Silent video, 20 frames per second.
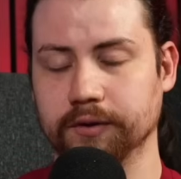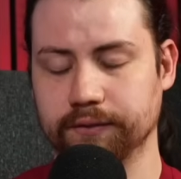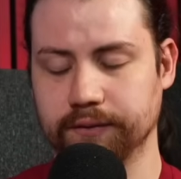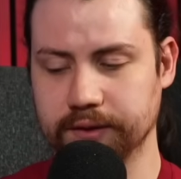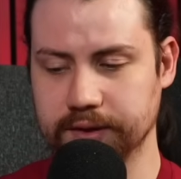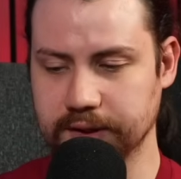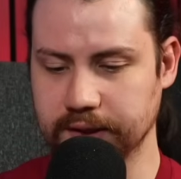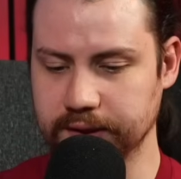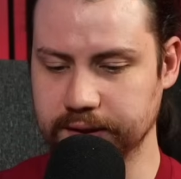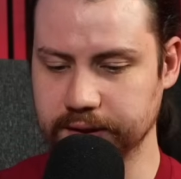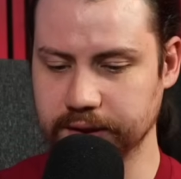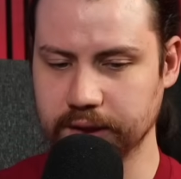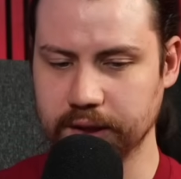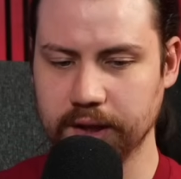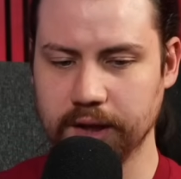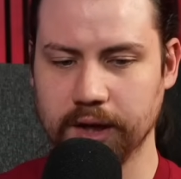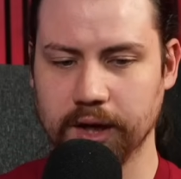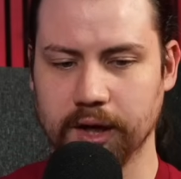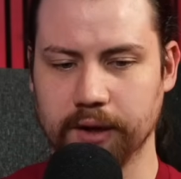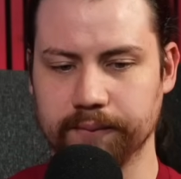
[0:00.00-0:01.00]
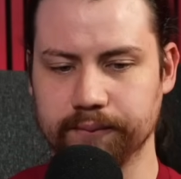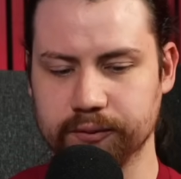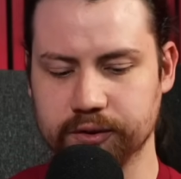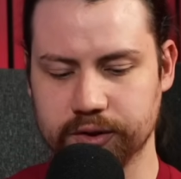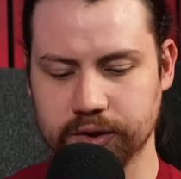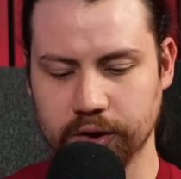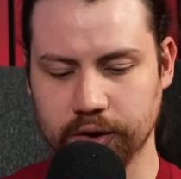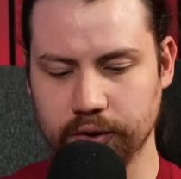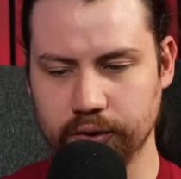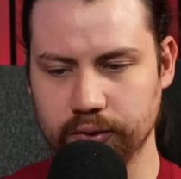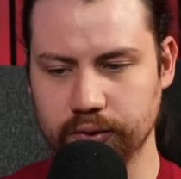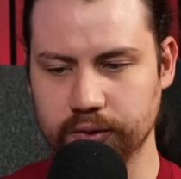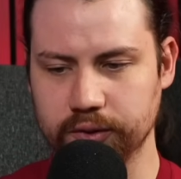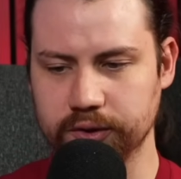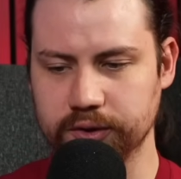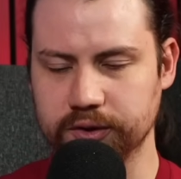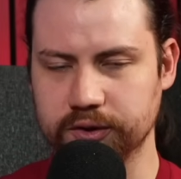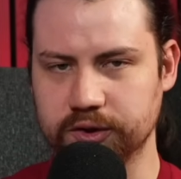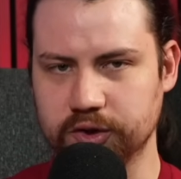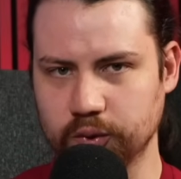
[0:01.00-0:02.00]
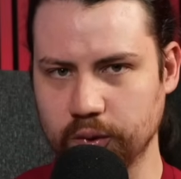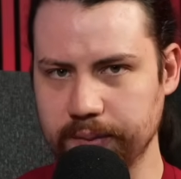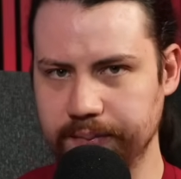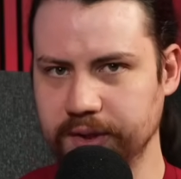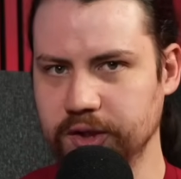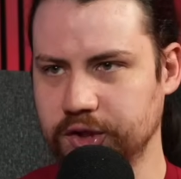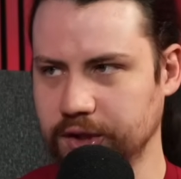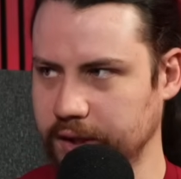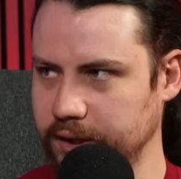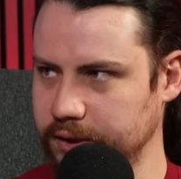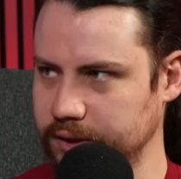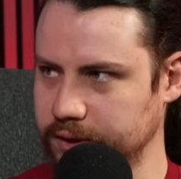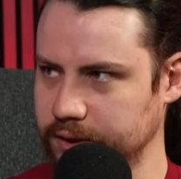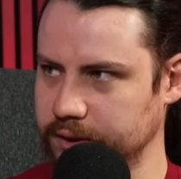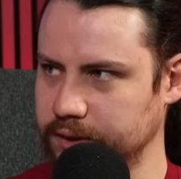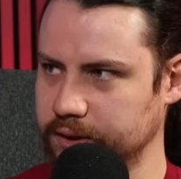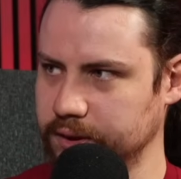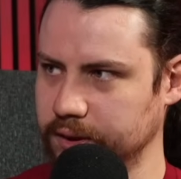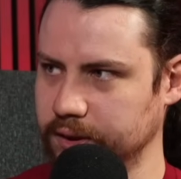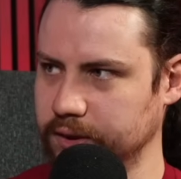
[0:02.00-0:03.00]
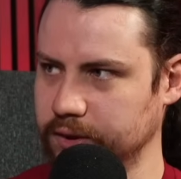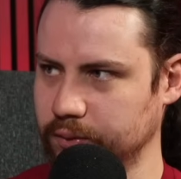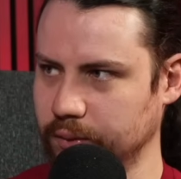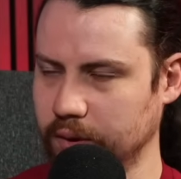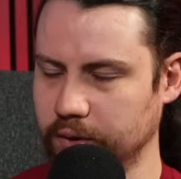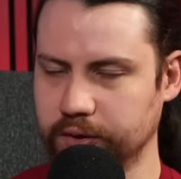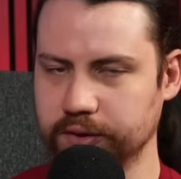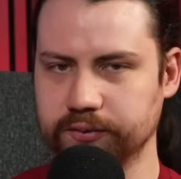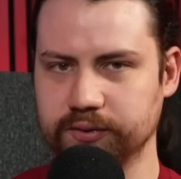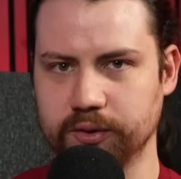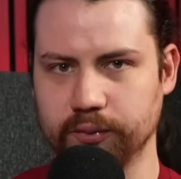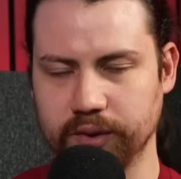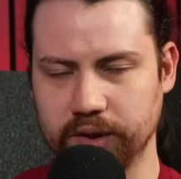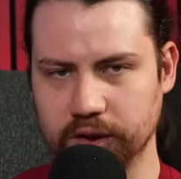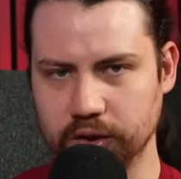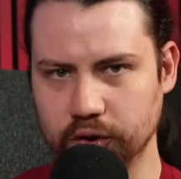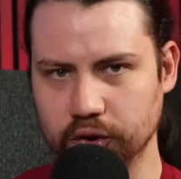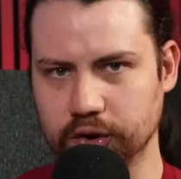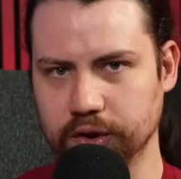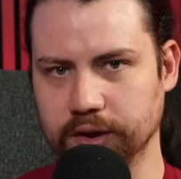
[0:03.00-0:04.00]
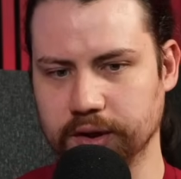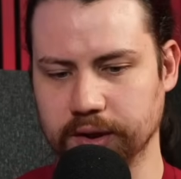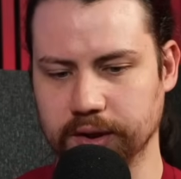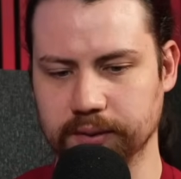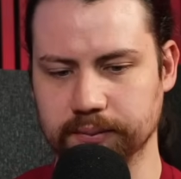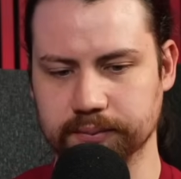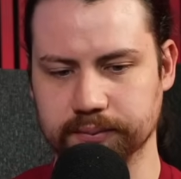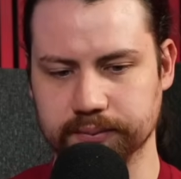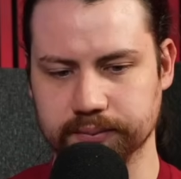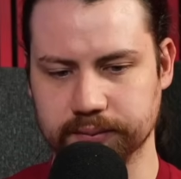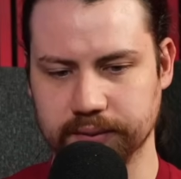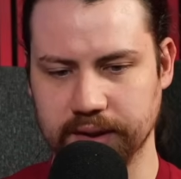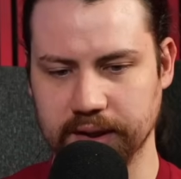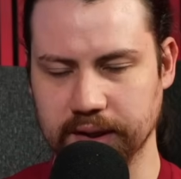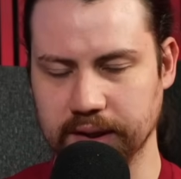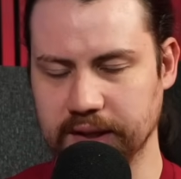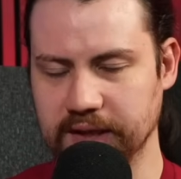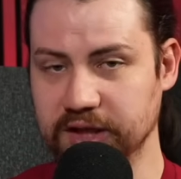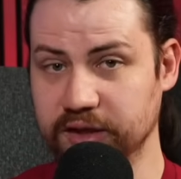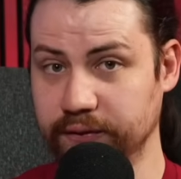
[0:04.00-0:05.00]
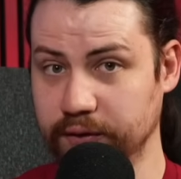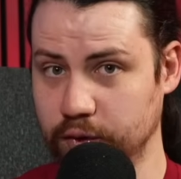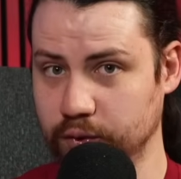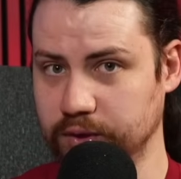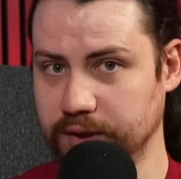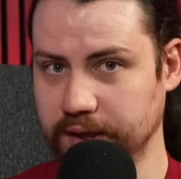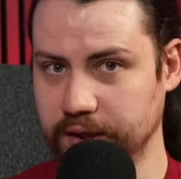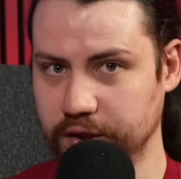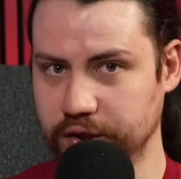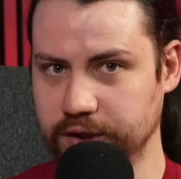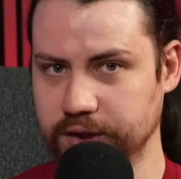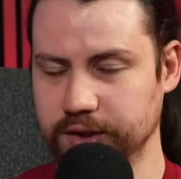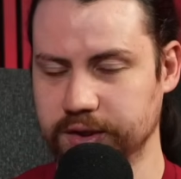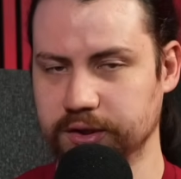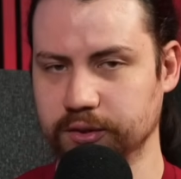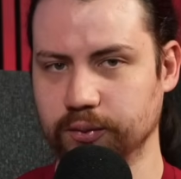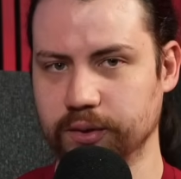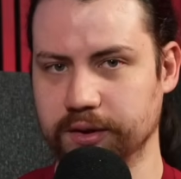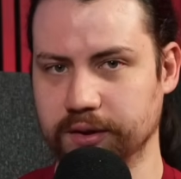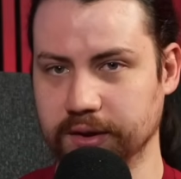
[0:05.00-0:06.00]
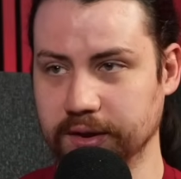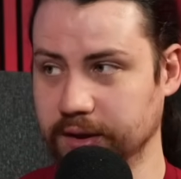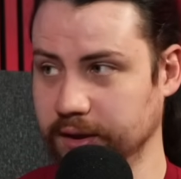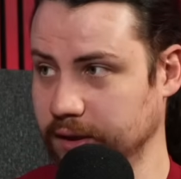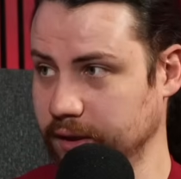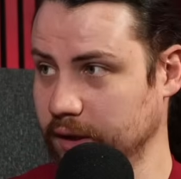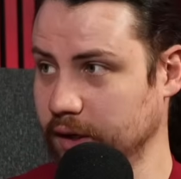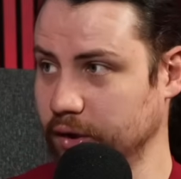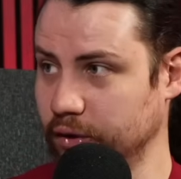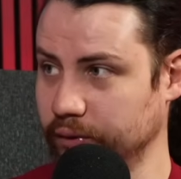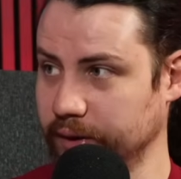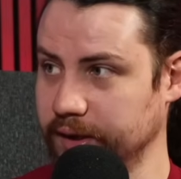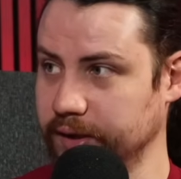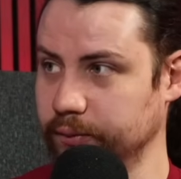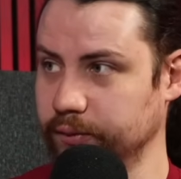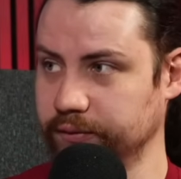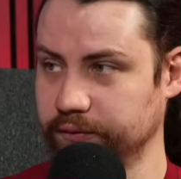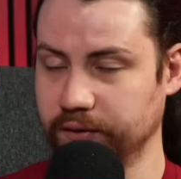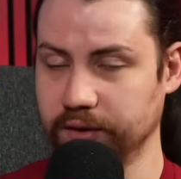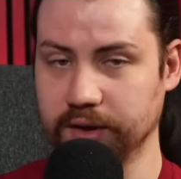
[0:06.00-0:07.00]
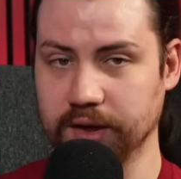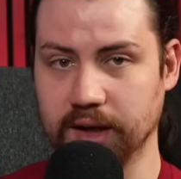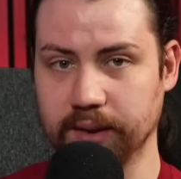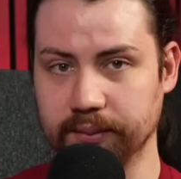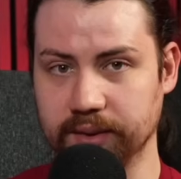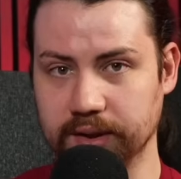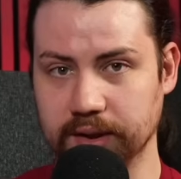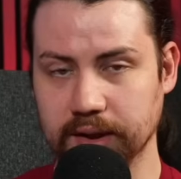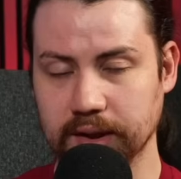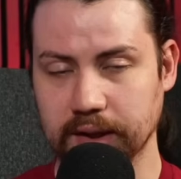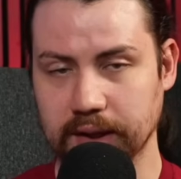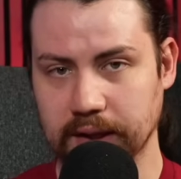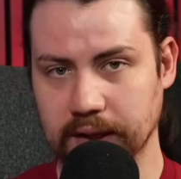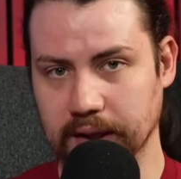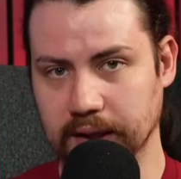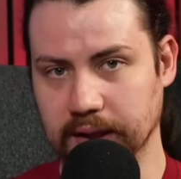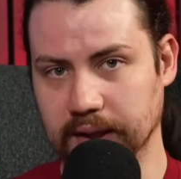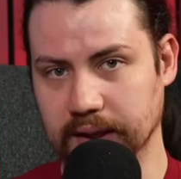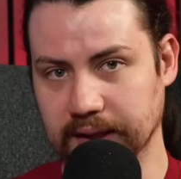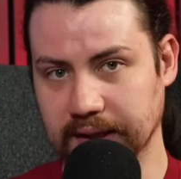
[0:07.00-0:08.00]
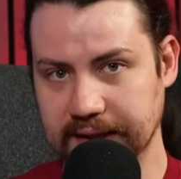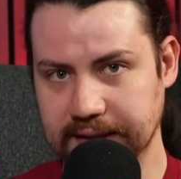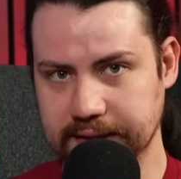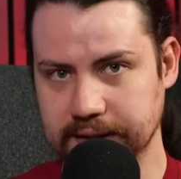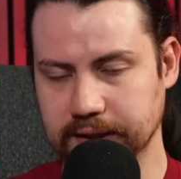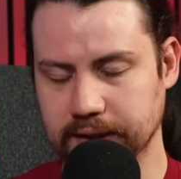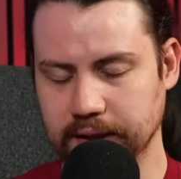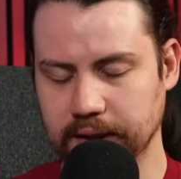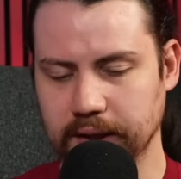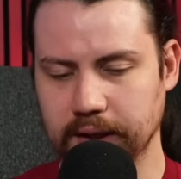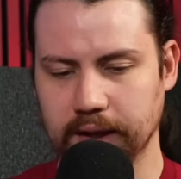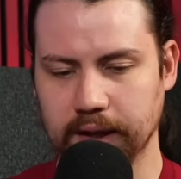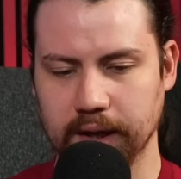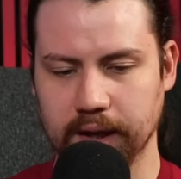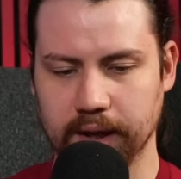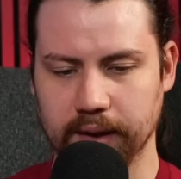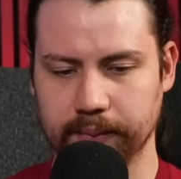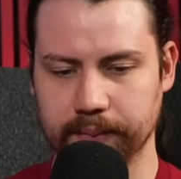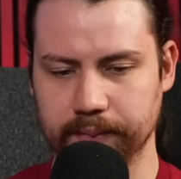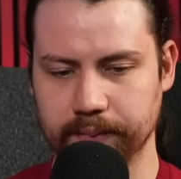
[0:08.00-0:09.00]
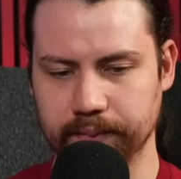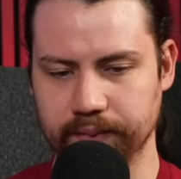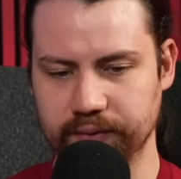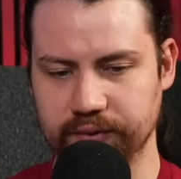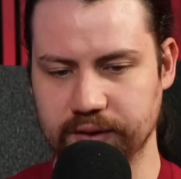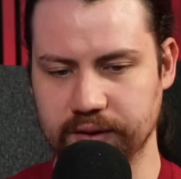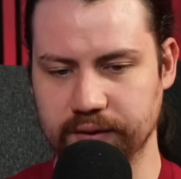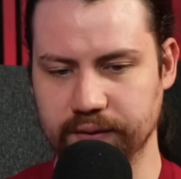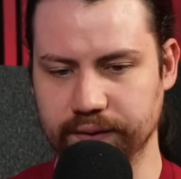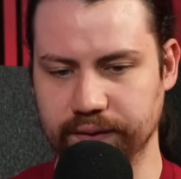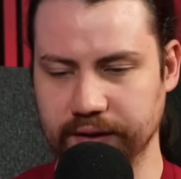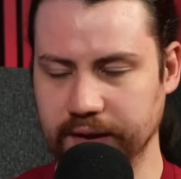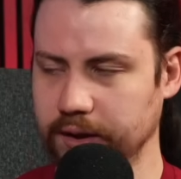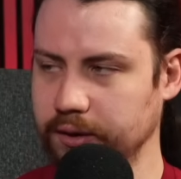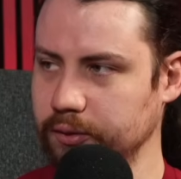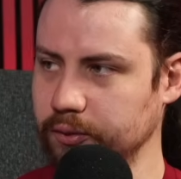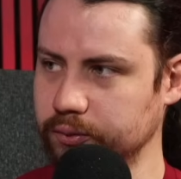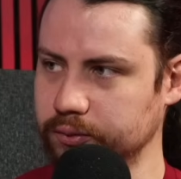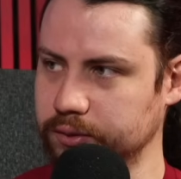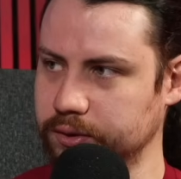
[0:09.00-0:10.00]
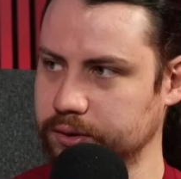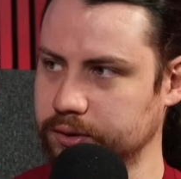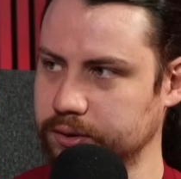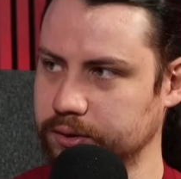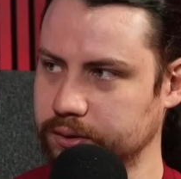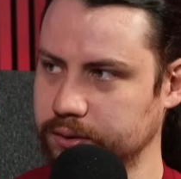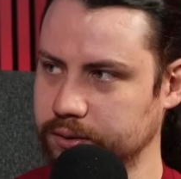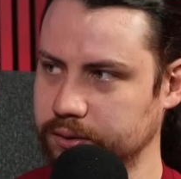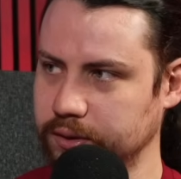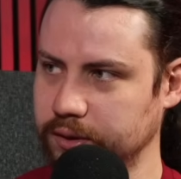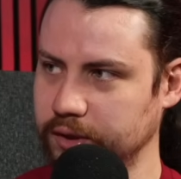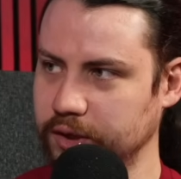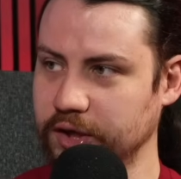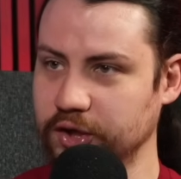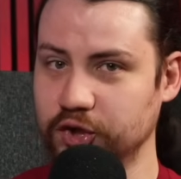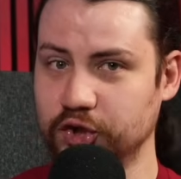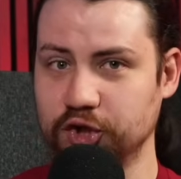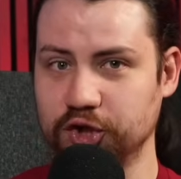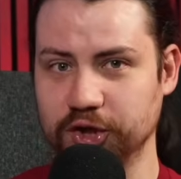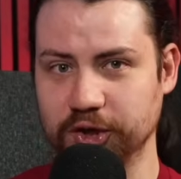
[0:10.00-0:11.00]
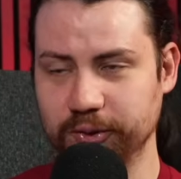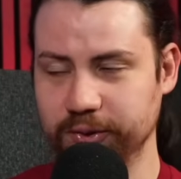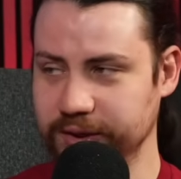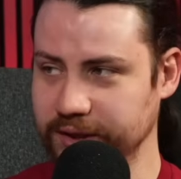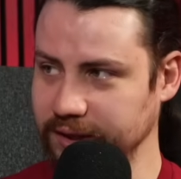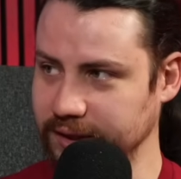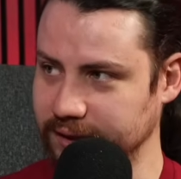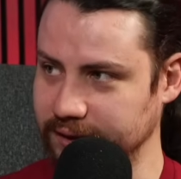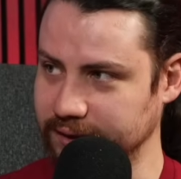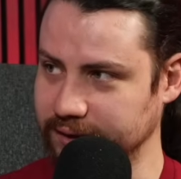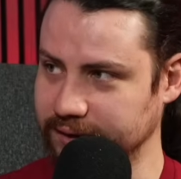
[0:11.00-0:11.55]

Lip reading: fantastic. So sweeping changes as well, because obviously we can look at individual data sheets that we think are great for the army later. Vehicles and shooting.